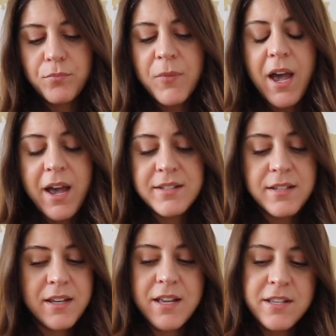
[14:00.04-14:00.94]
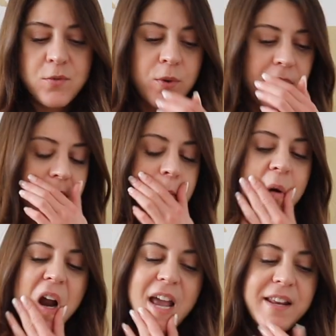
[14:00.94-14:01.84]
yeah, it's really the
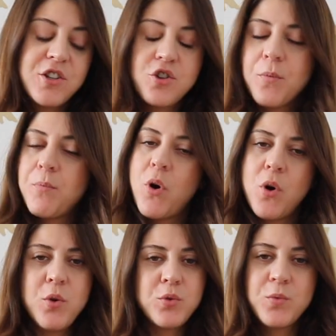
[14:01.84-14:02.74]
pride that you're both